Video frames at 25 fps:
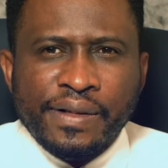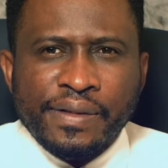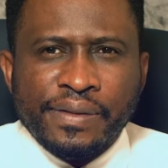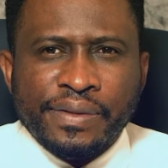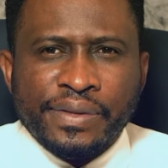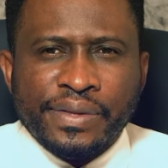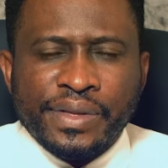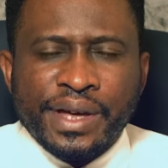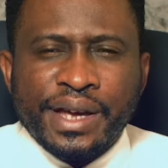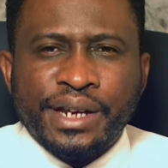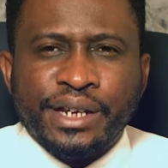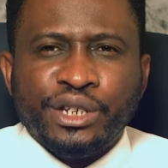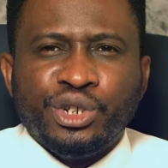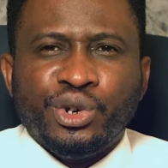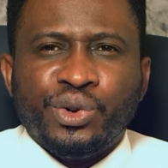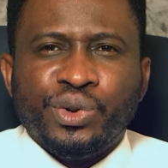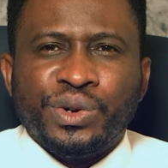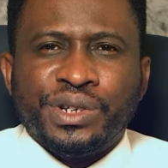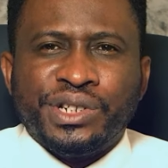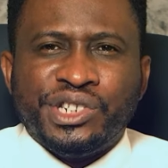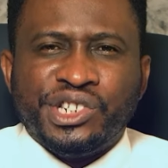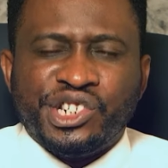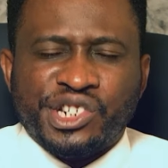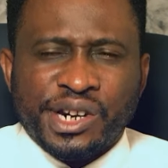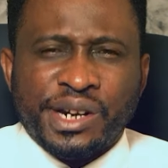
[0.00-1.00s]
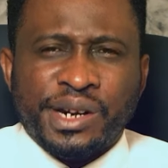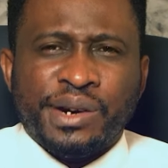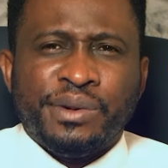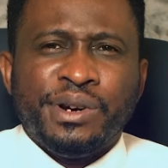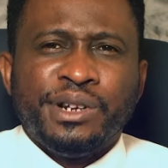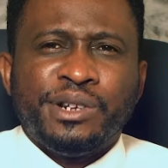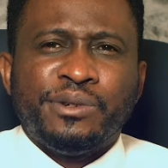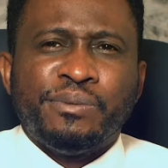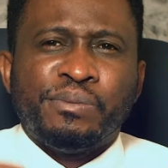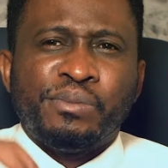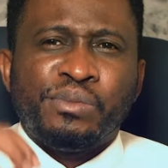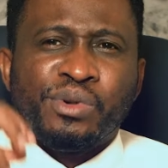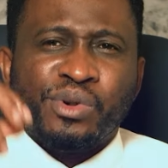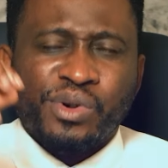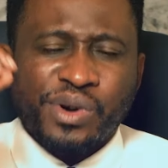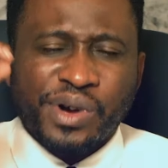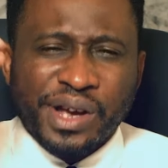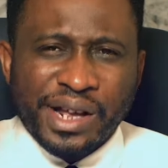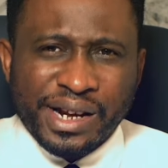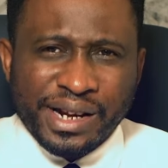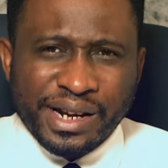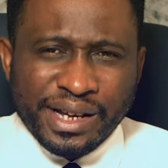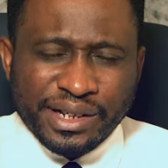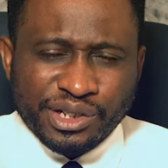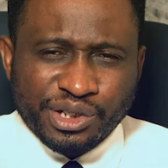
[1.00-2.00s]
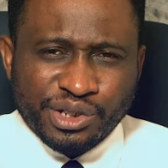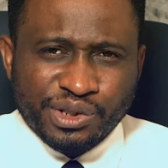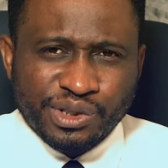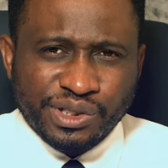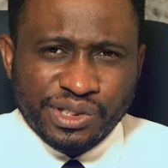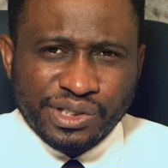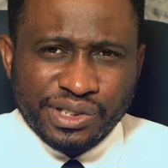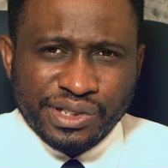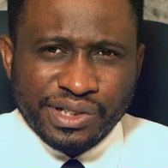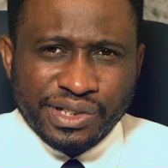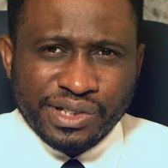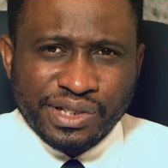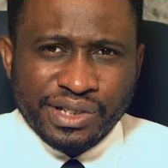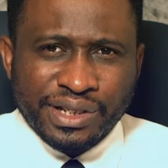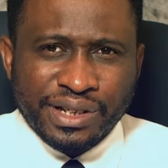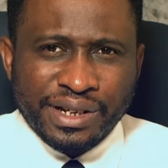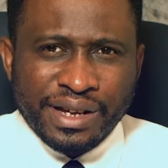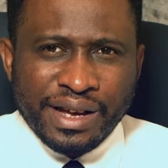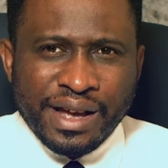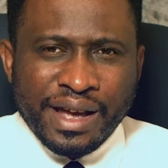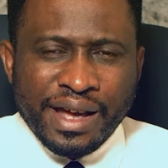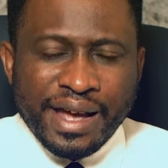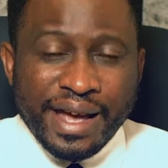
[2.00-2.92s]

then you generate more electricity,